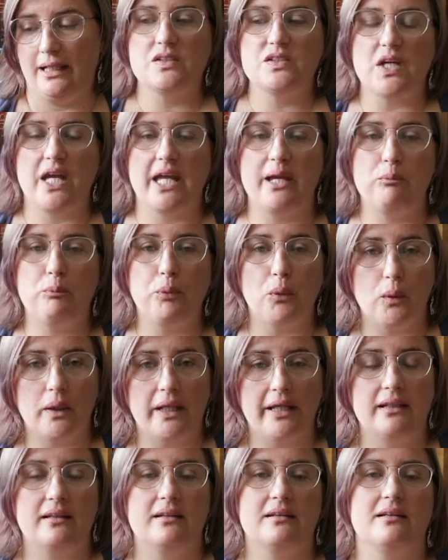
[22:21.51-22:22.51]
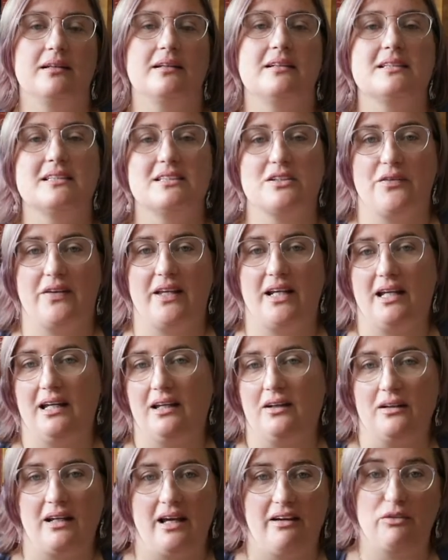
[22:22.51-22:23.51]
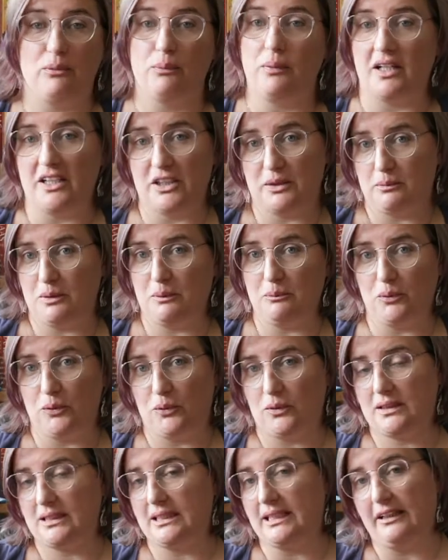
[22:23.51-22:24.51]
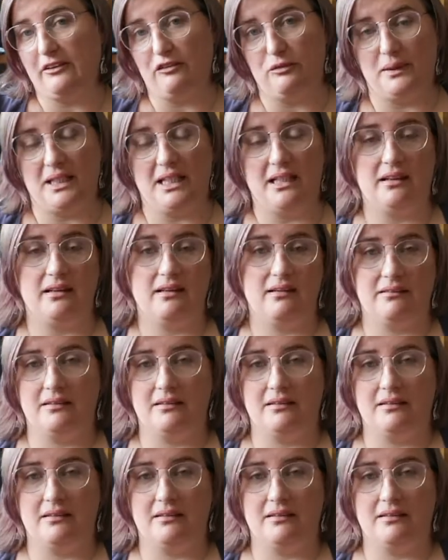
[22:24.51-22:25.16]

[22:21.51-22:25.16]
So he bought it so that he could have a punishment book to give me